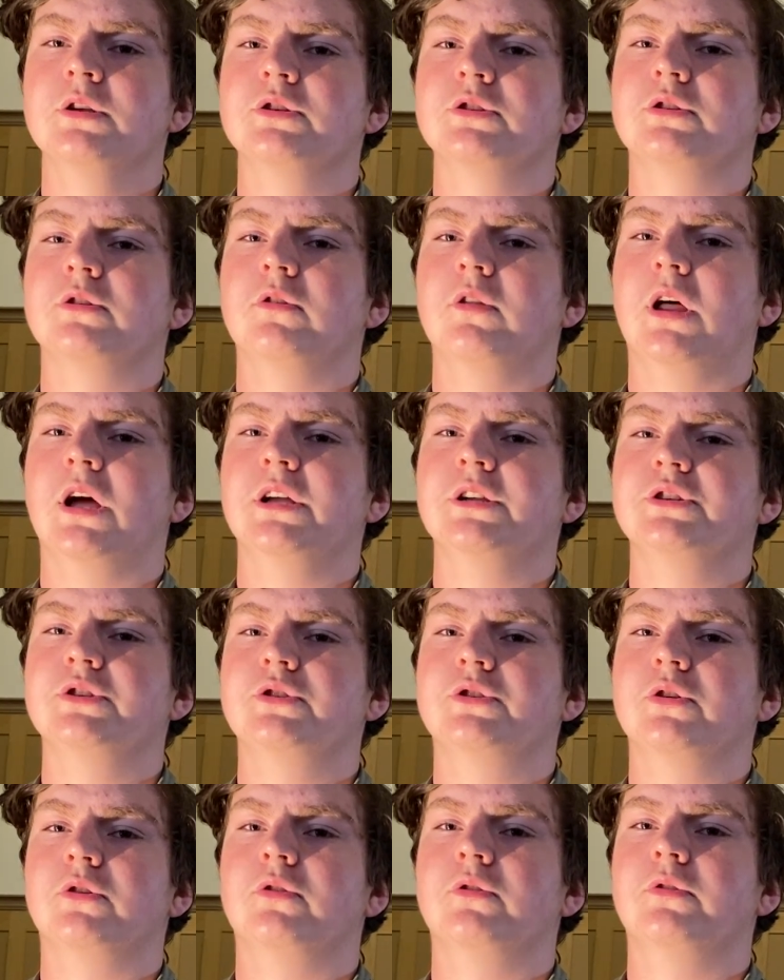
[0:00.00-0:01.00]
So Elijah
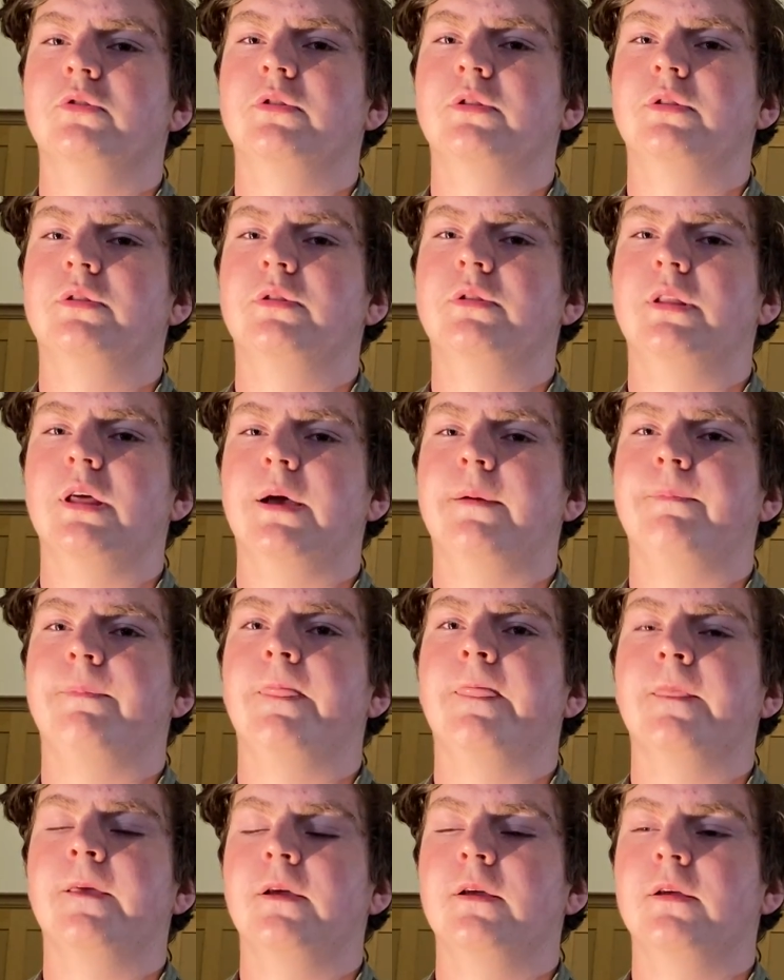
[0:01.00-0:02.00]
told them,
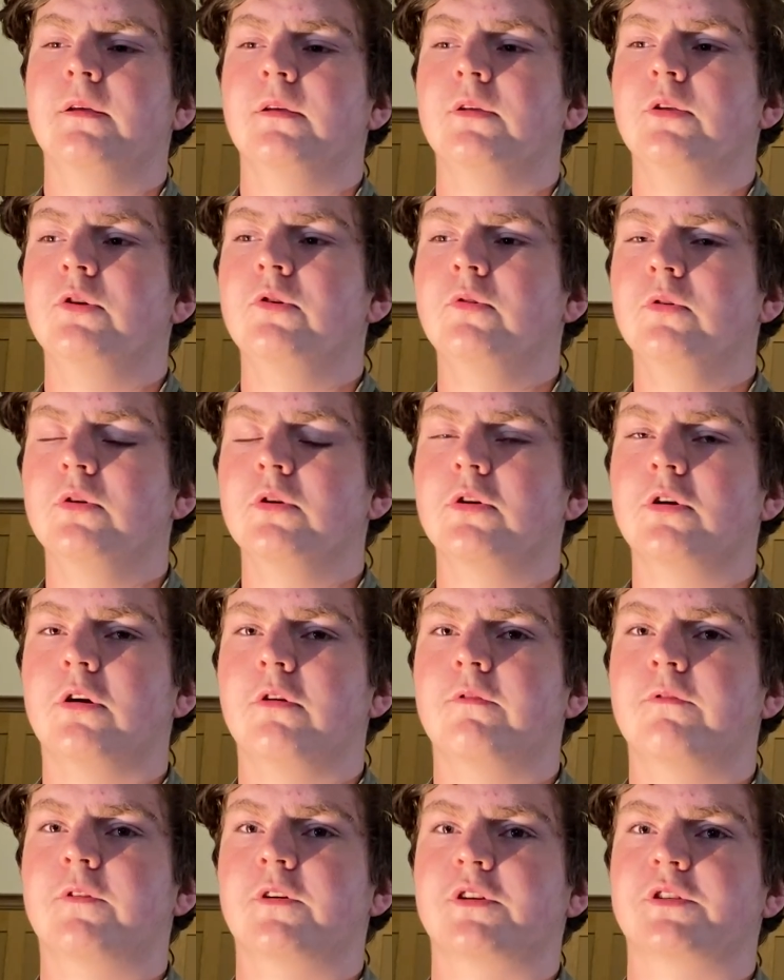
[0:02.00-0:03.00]
You can go
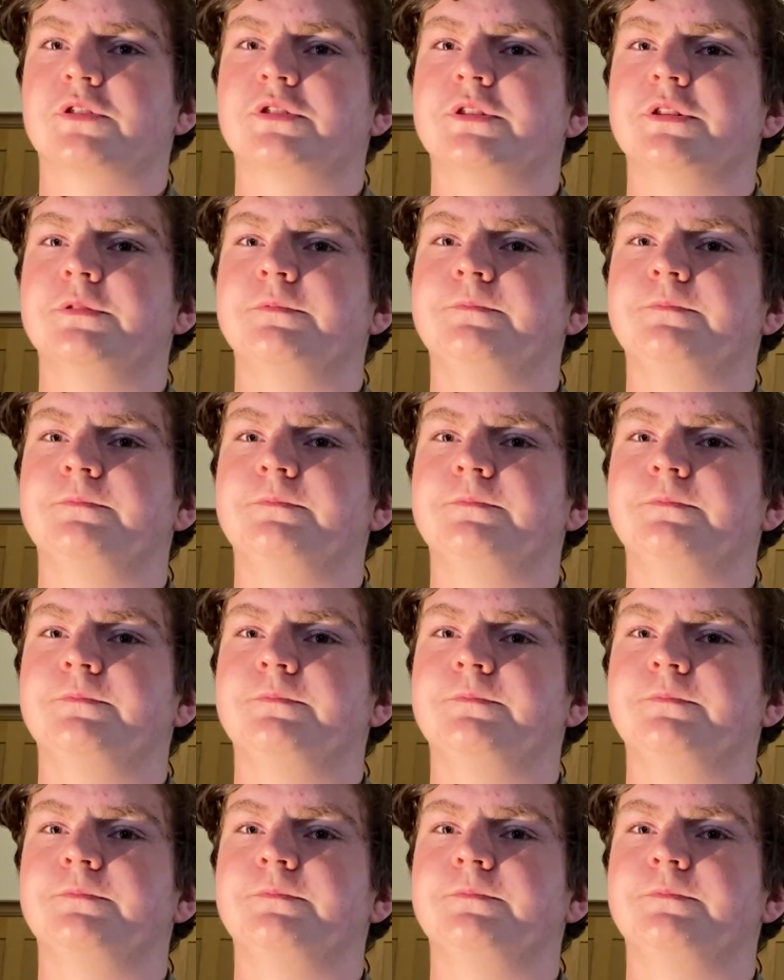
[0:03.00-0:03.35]
first.